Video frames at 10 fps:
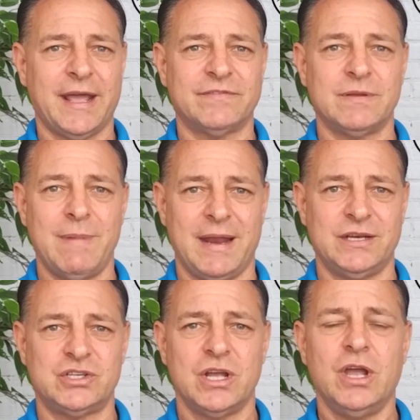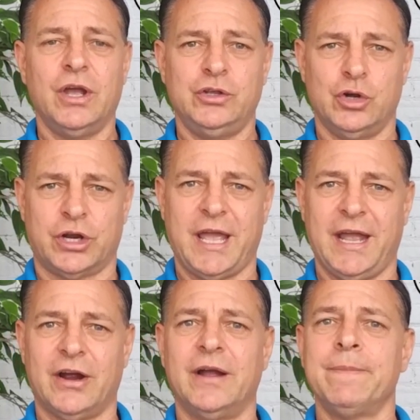have to manage your
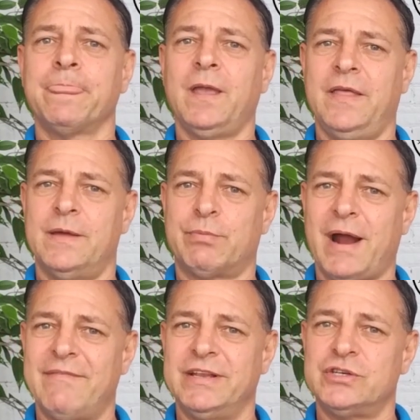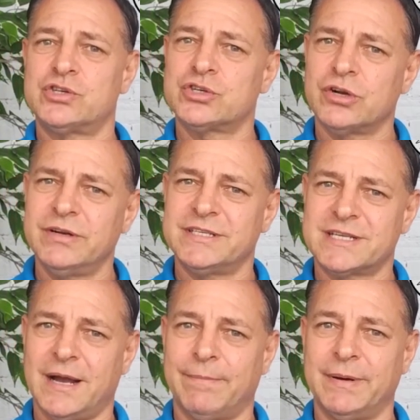care and the private insurance
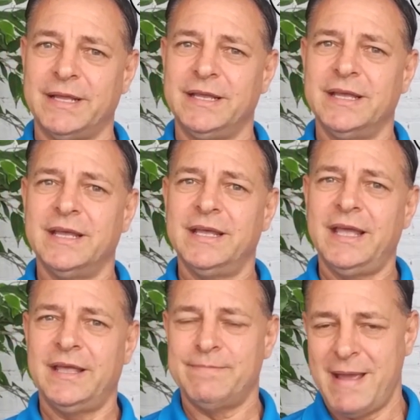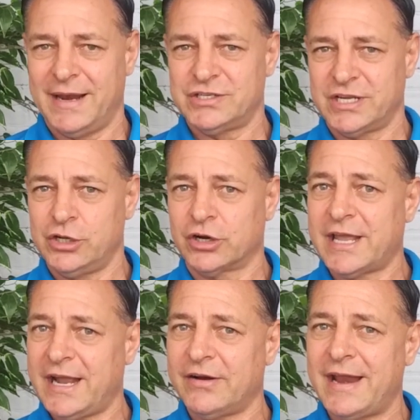company managing your
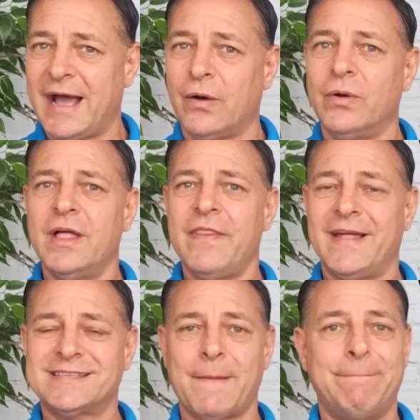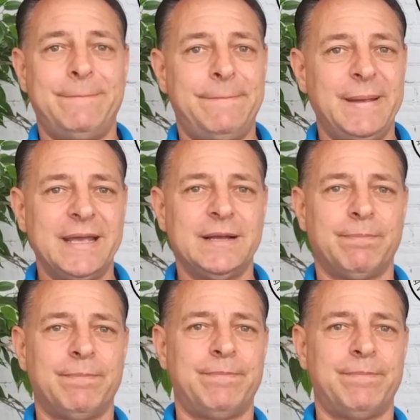care now, that's a big